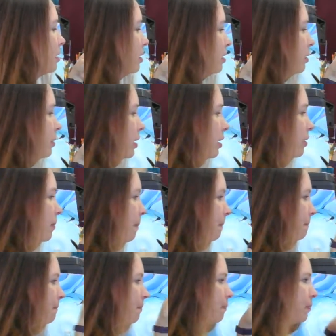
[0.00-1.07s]
There we go.
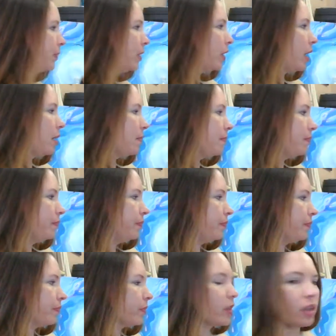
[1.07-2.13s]
Okay,
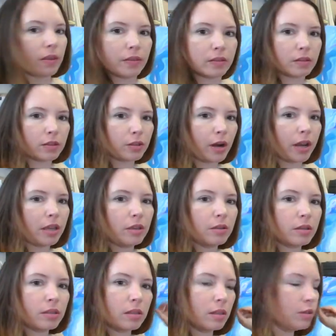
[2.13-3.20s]
this looks great. You
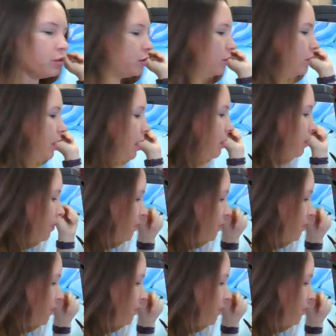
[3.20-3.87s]
can see the shoe now.